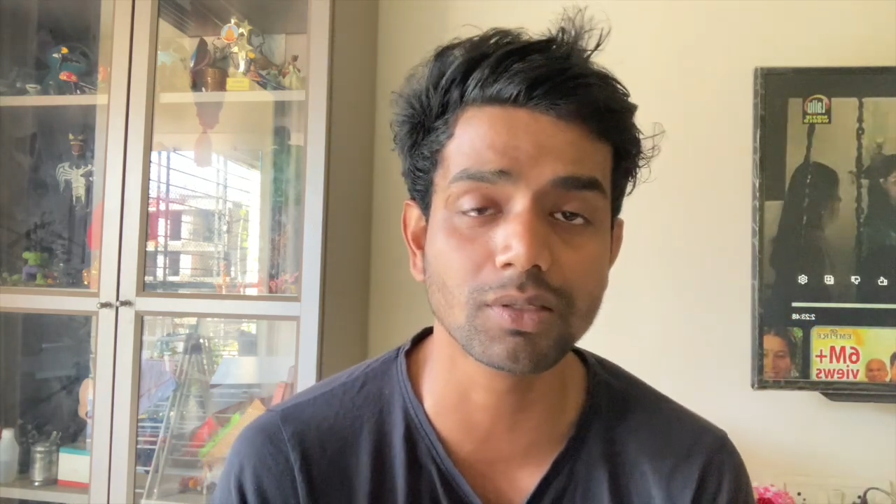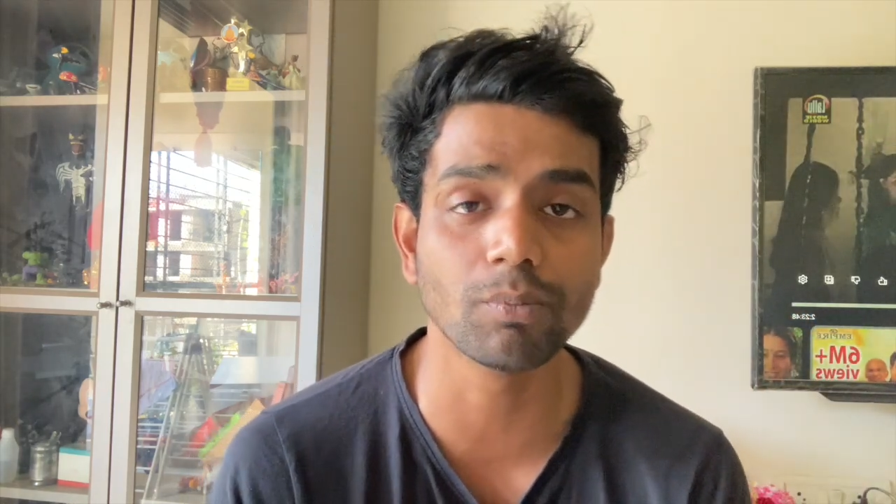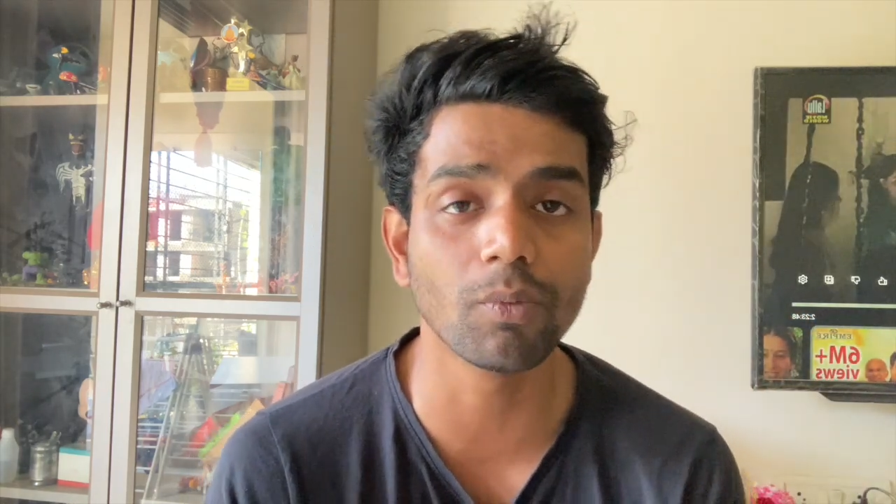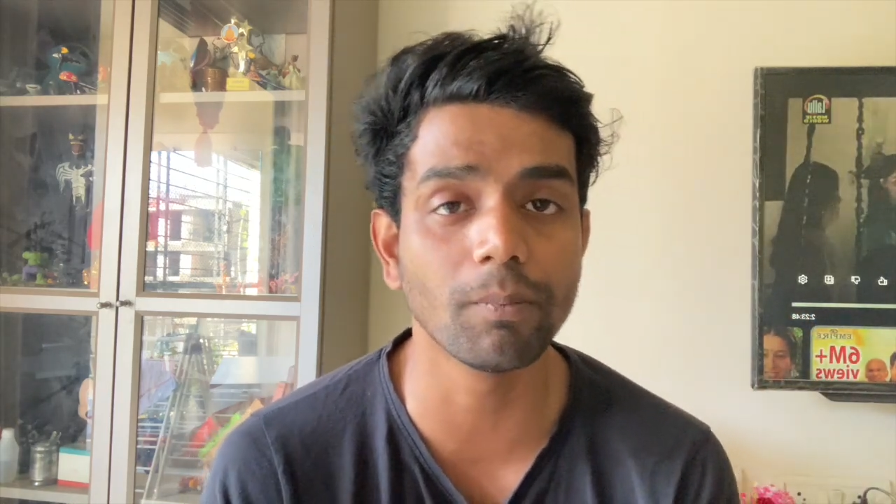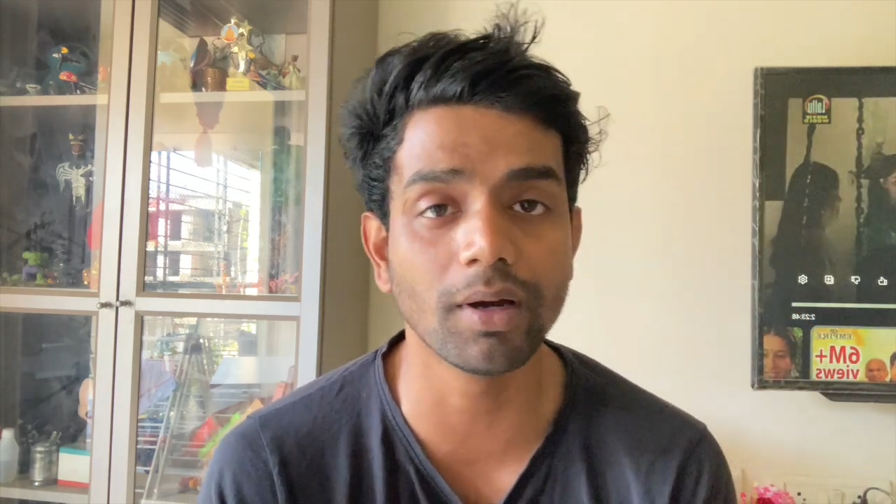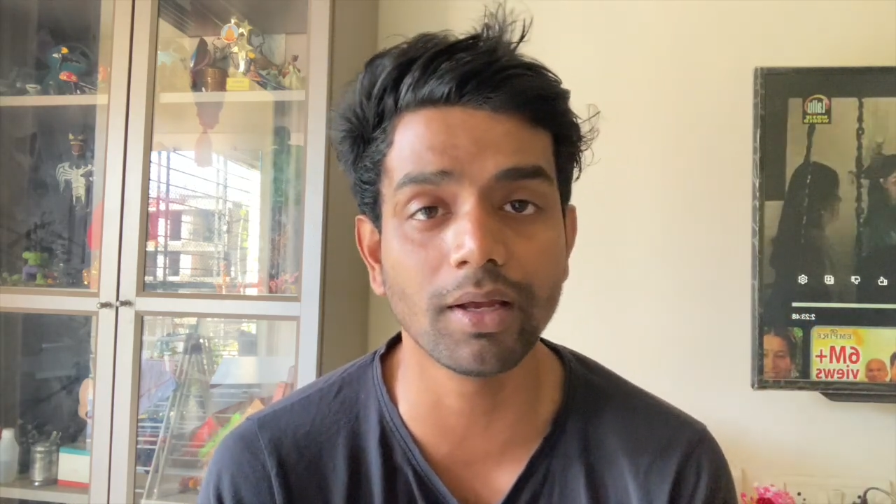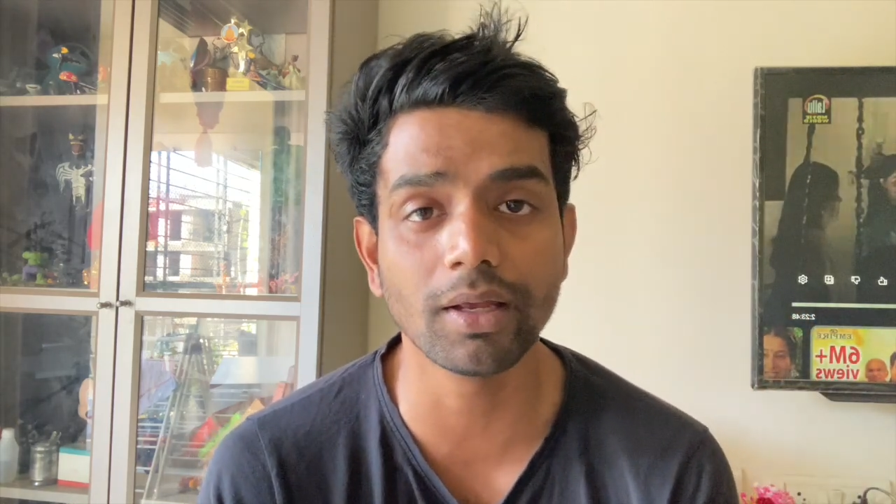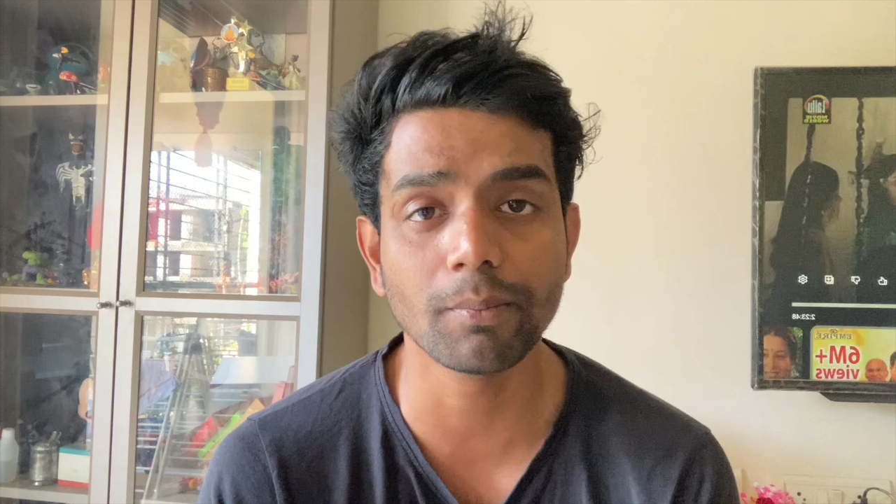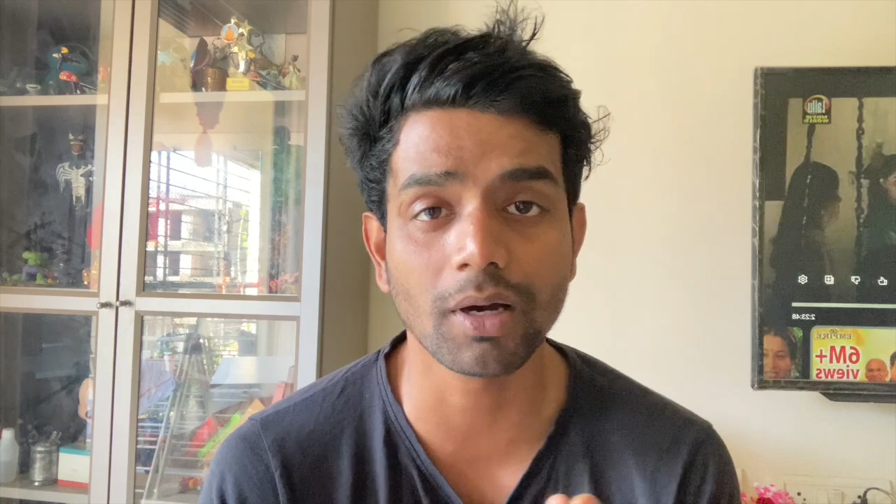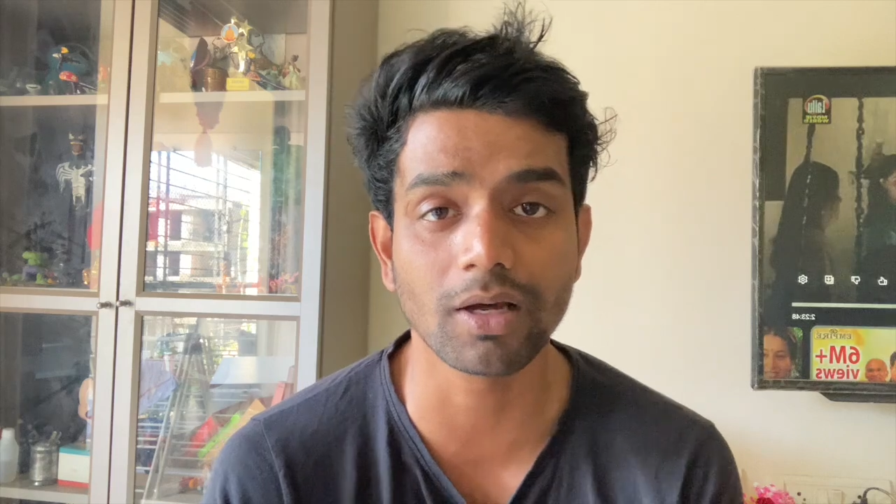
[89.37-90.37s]
Mumbai,
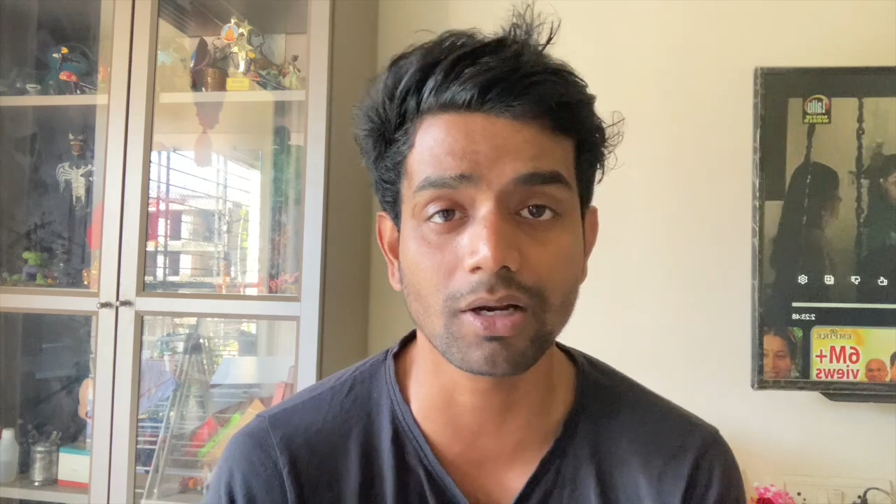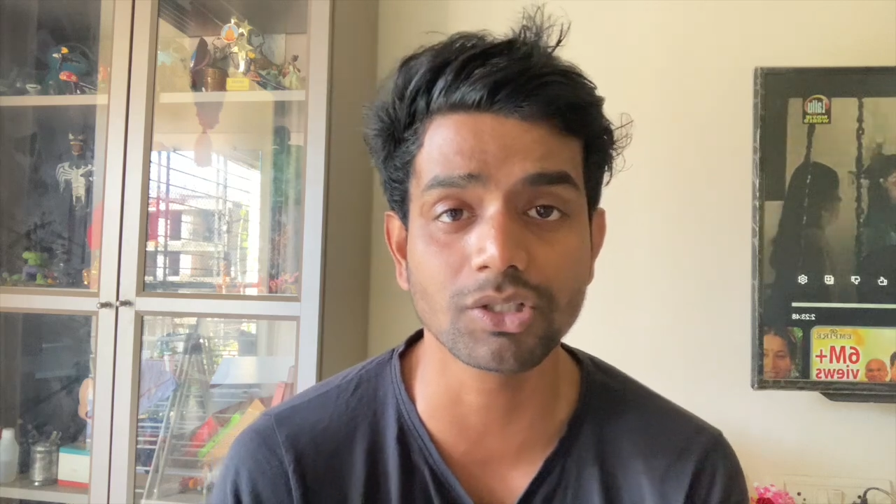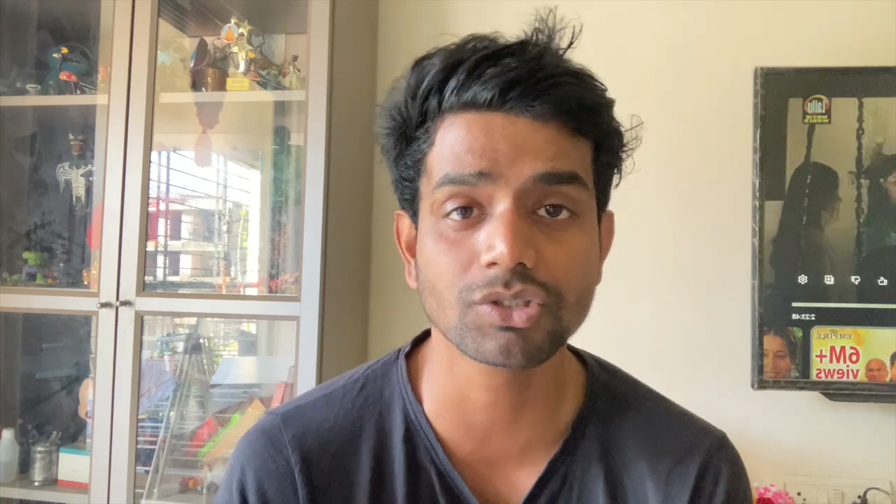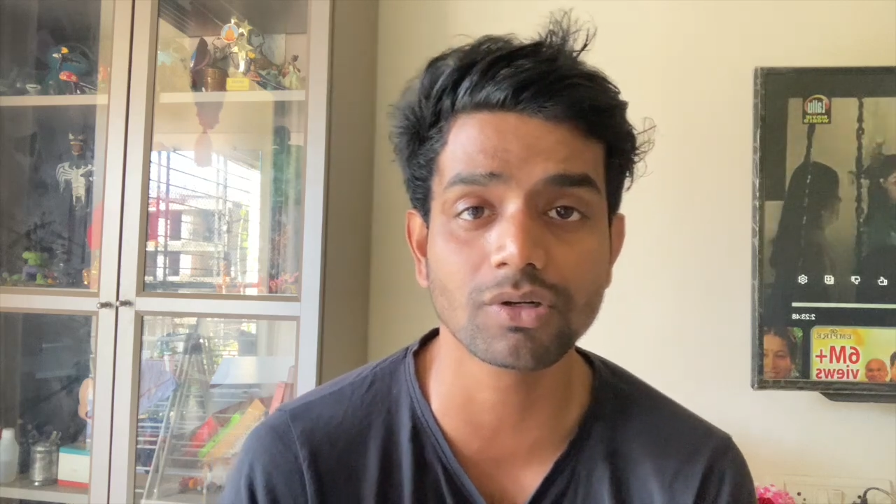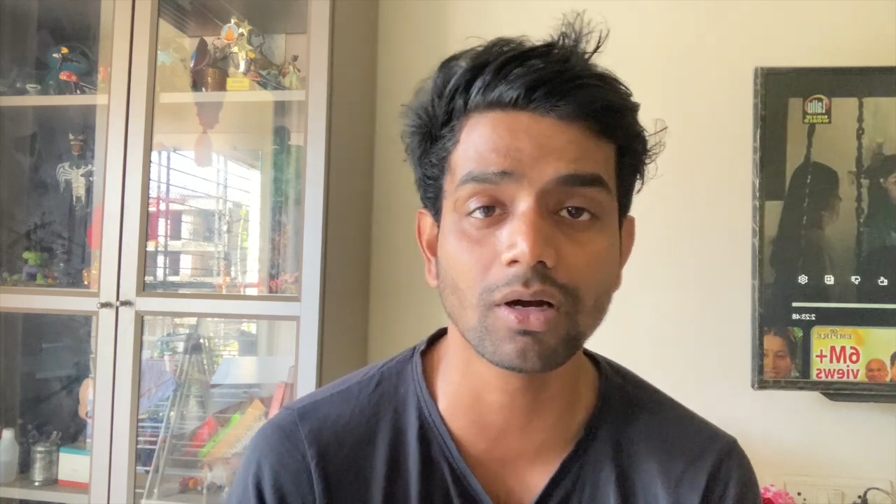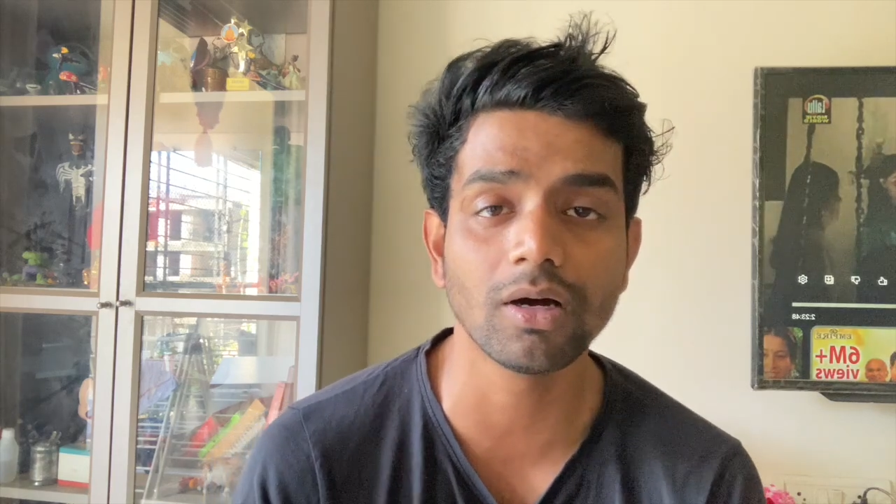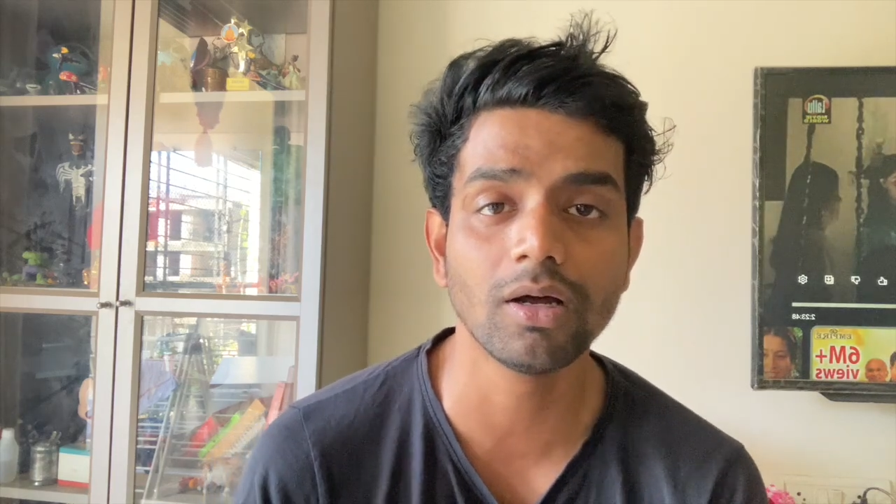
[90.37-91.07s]
Maharashtra.